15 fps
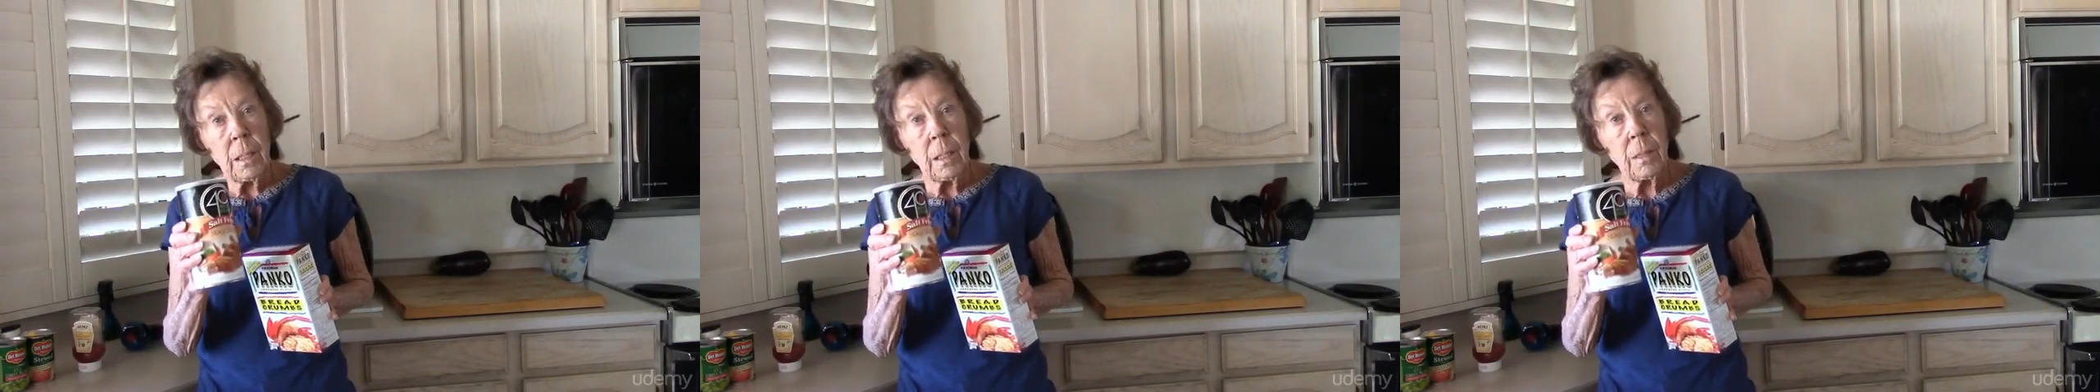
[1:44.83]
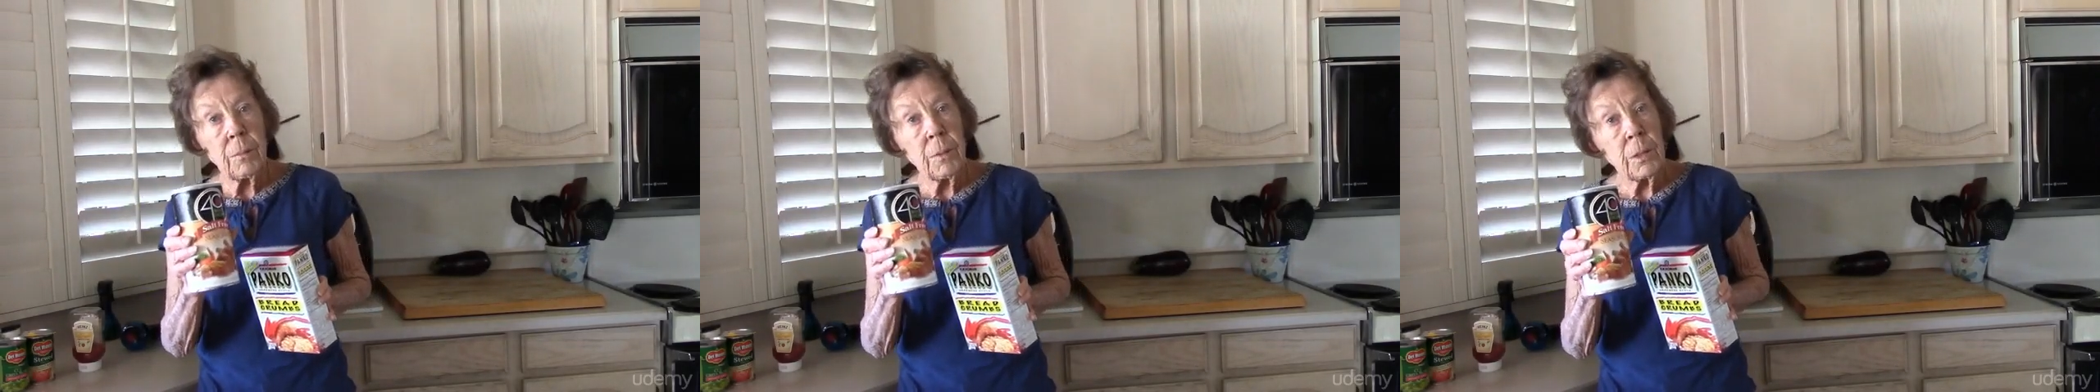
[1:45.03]

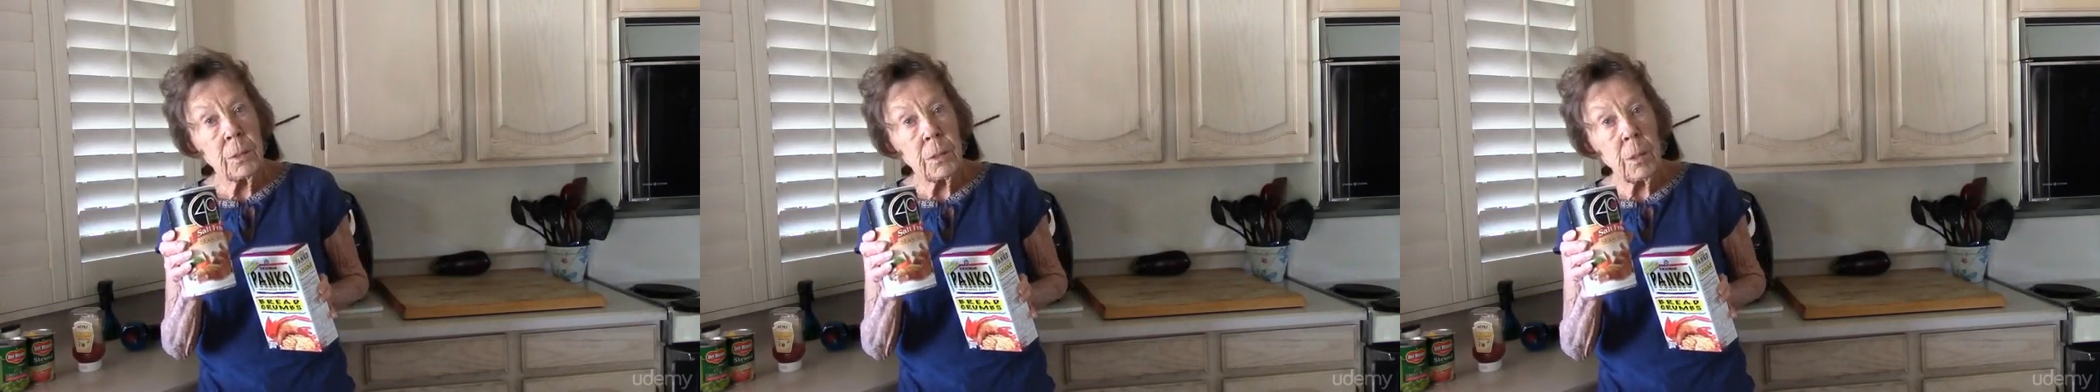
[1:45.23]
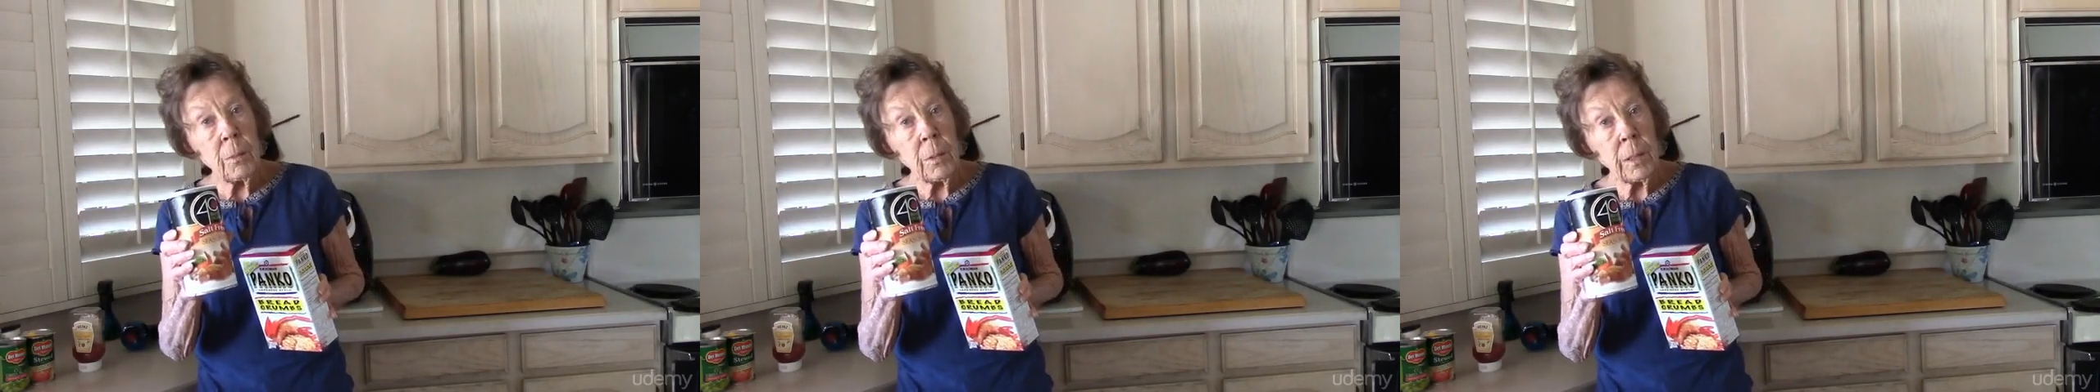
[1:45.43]
of the
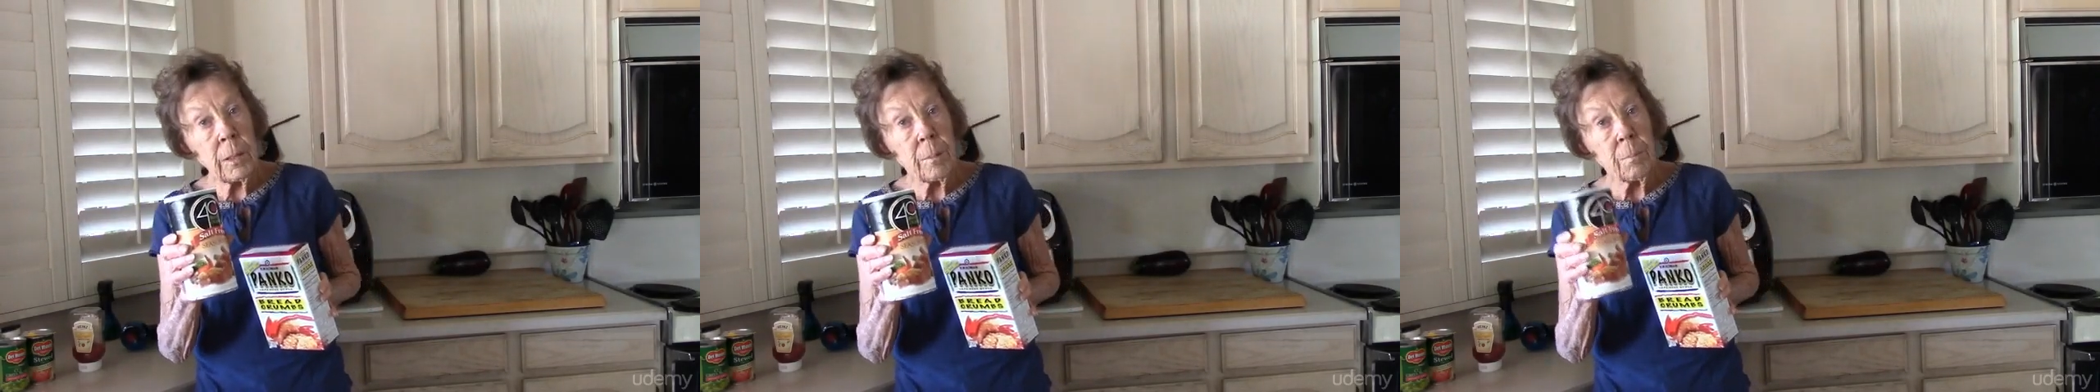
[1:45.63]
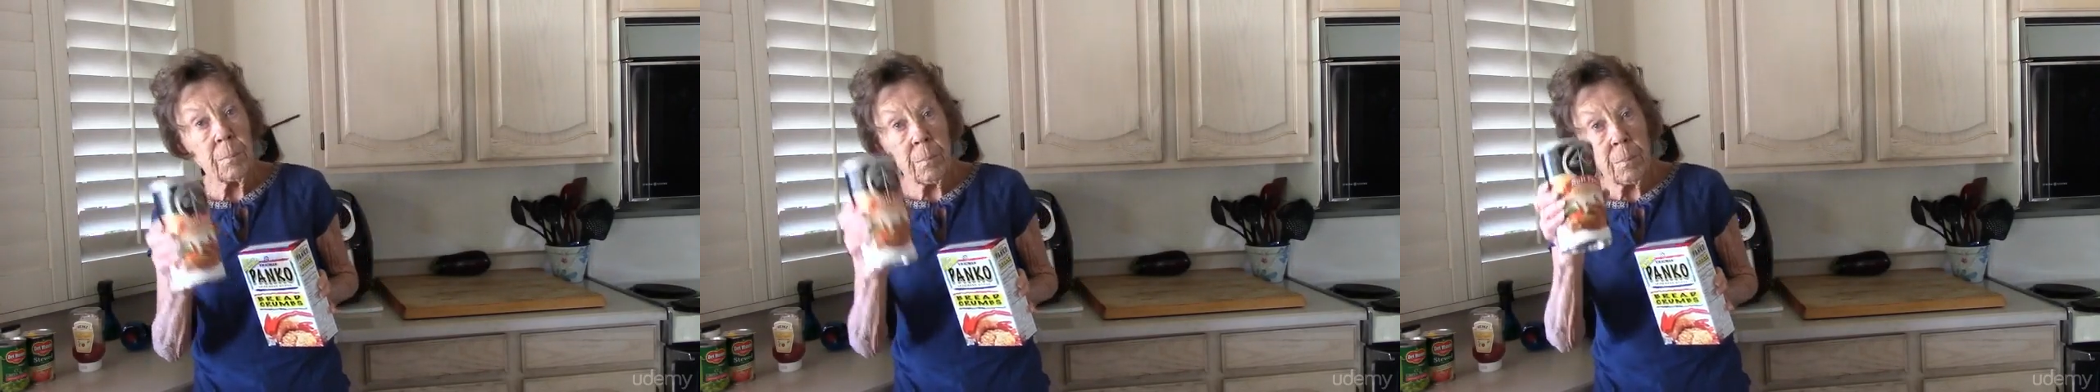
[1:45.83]

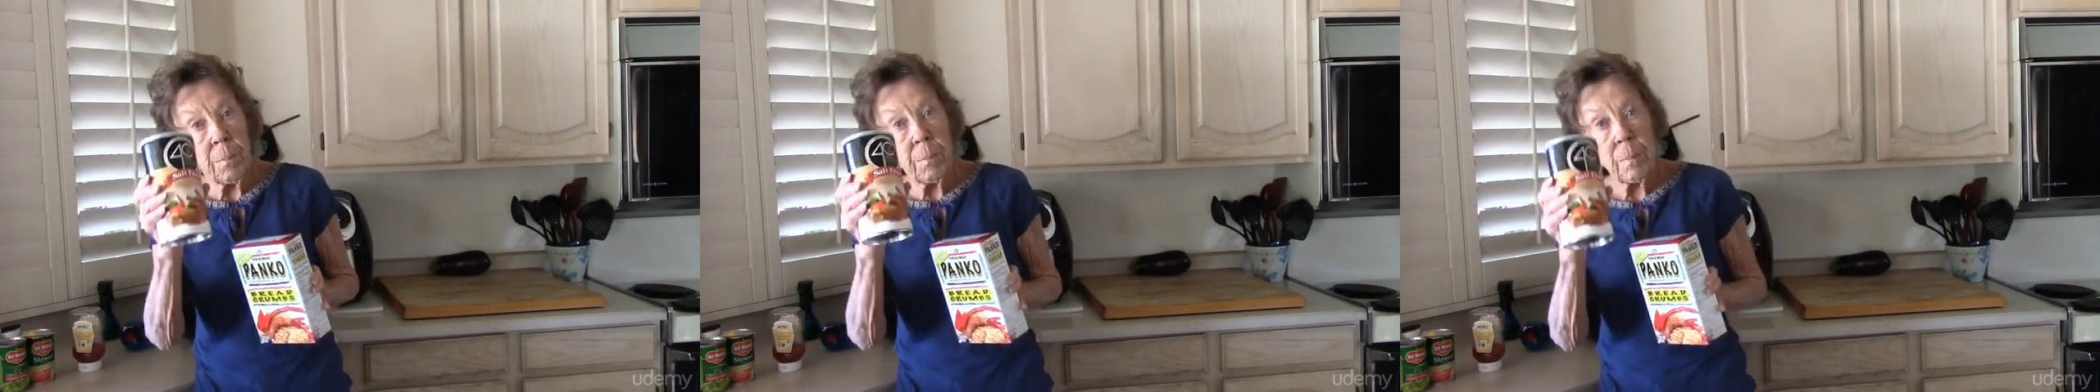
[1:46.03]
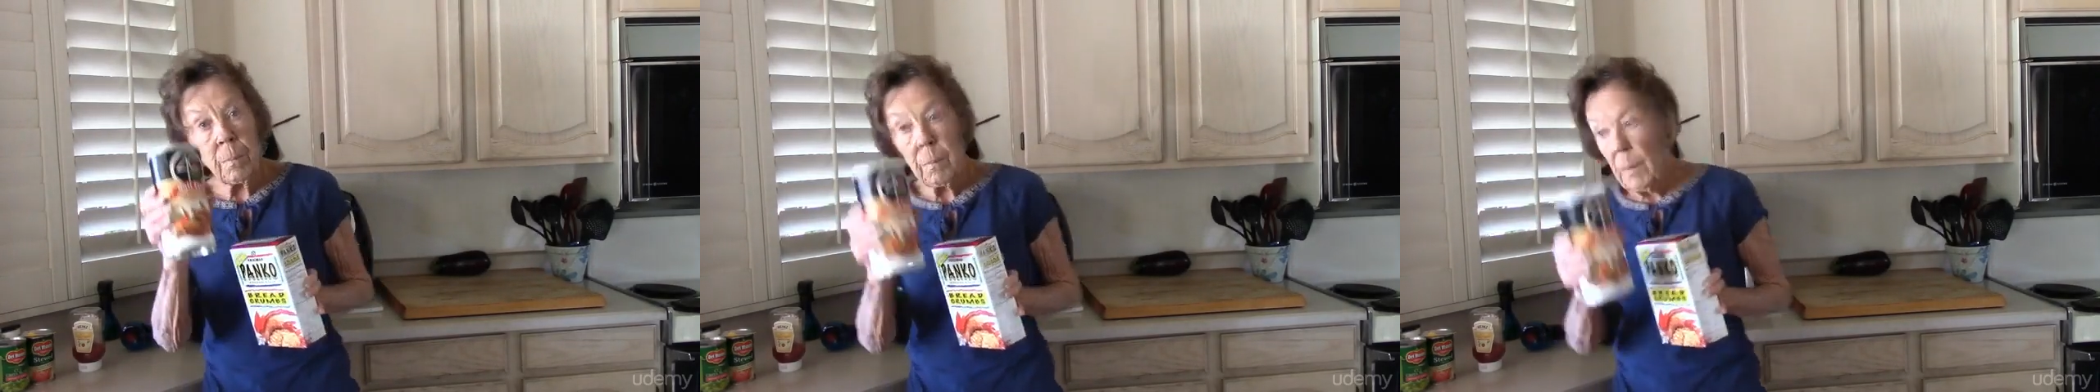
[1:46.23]
sodium.
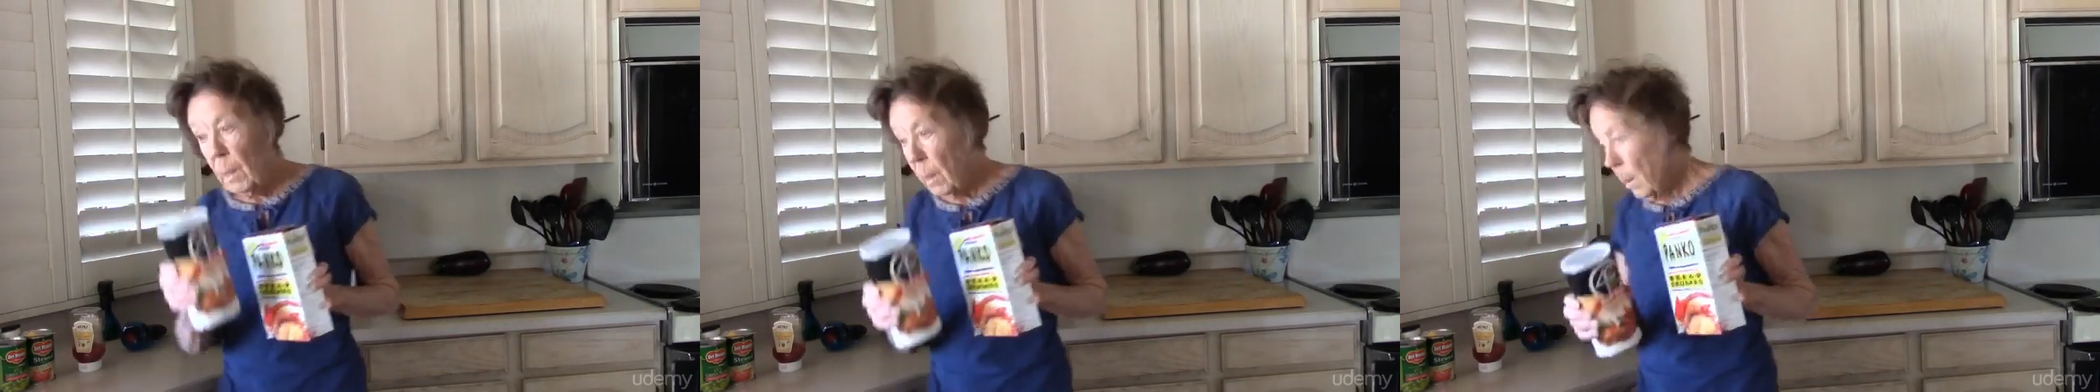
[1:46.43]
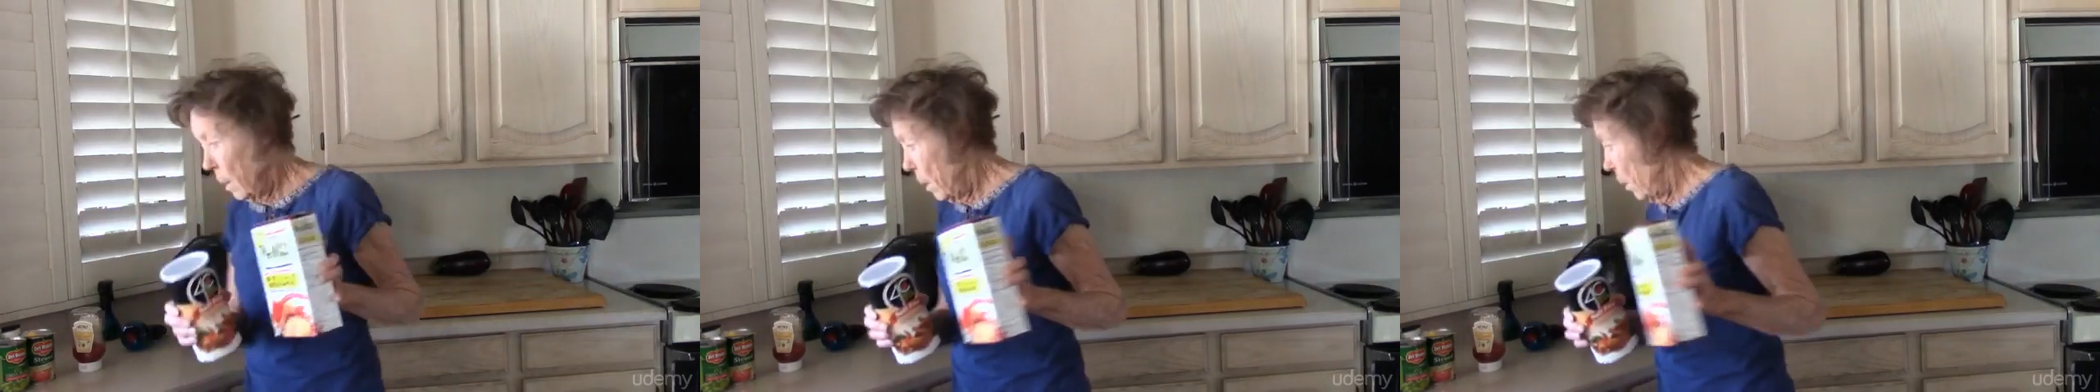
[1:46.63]

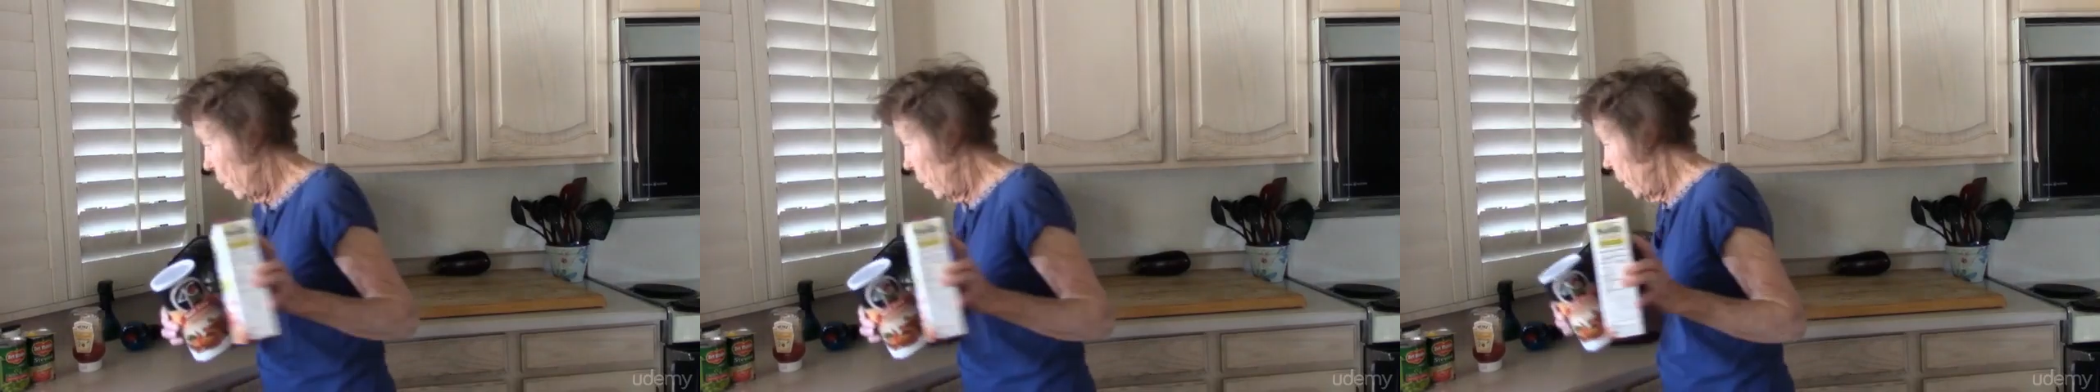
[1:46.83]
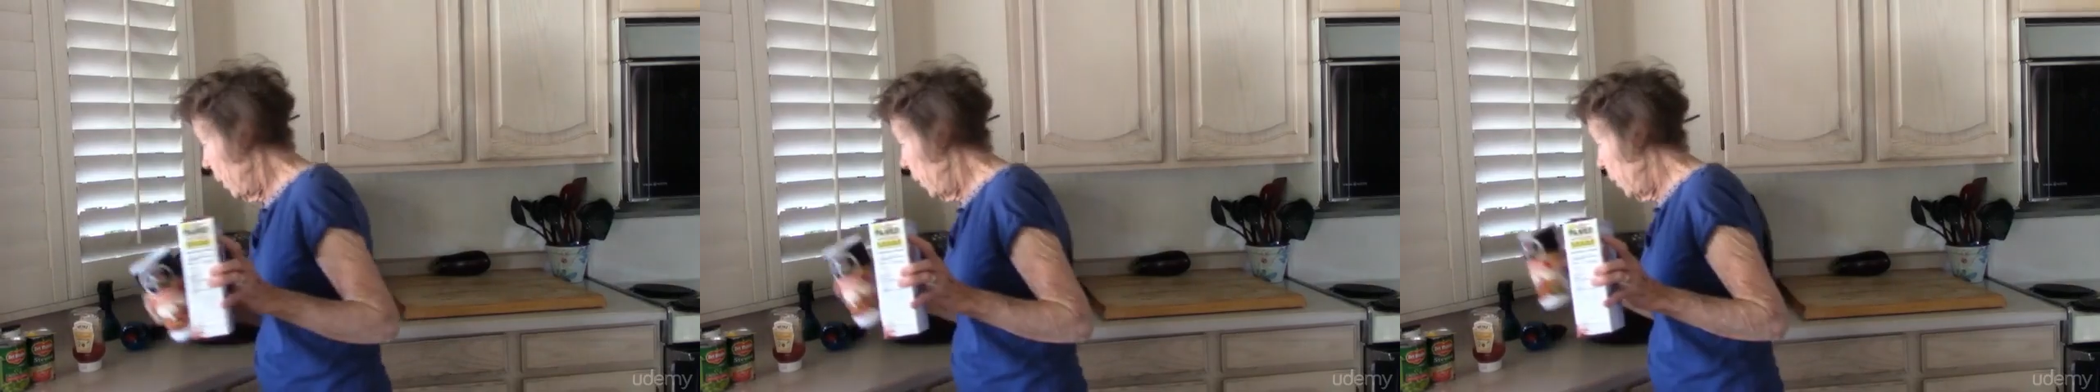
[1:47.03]

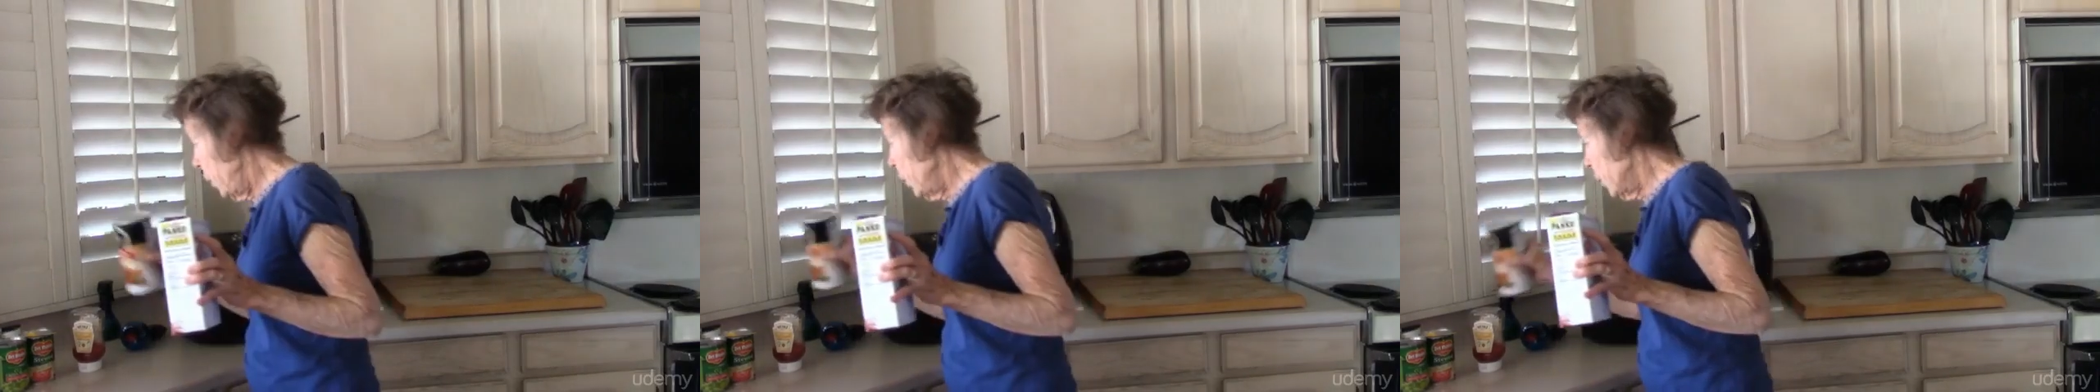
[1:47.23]
We can